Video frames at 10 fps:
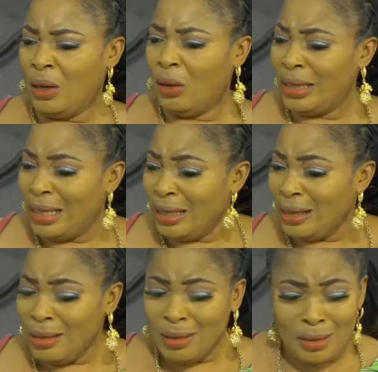Honey,
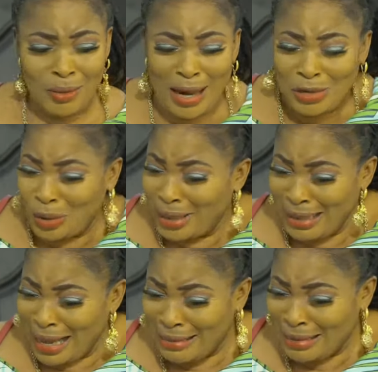why are you talking
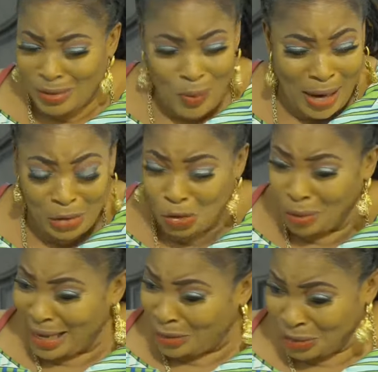like this? Why are you
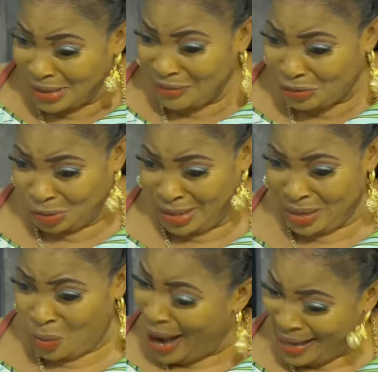so mad at yourself
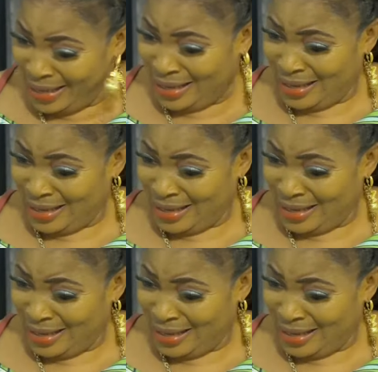today? Why?